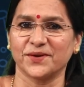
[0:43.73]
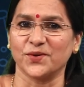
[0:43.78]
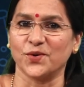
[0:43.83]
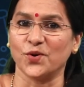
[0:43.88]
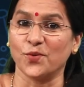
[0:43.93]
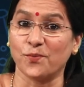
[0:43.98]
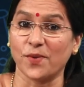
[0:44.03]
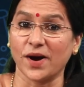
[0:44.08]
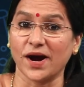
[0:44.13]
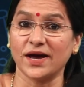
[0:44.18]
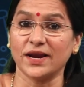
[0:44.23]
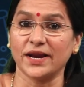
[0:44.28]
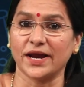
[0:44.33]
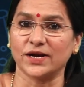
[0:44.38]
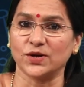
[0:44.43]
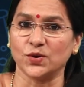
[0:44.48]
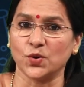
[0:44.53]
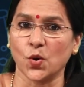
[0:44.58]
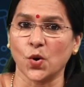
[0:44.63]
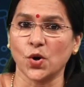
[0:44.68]
Gopal
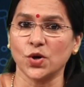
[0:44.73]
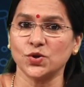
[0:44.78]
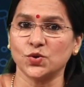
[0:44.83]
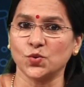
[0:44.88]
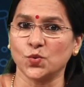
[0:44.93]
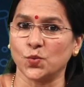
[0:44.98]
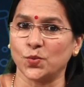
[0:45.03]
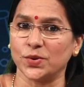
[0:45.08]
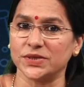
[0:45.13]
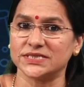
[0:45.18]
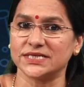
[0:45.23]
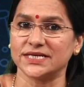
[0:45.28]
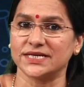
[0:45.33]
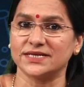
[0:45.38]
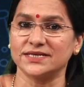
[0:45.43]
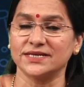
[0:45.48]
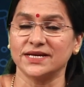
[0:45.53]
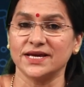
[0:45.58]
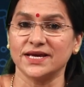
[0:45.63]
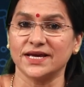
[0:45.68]
had gone to
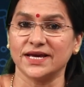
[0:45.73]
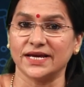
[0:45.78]
visit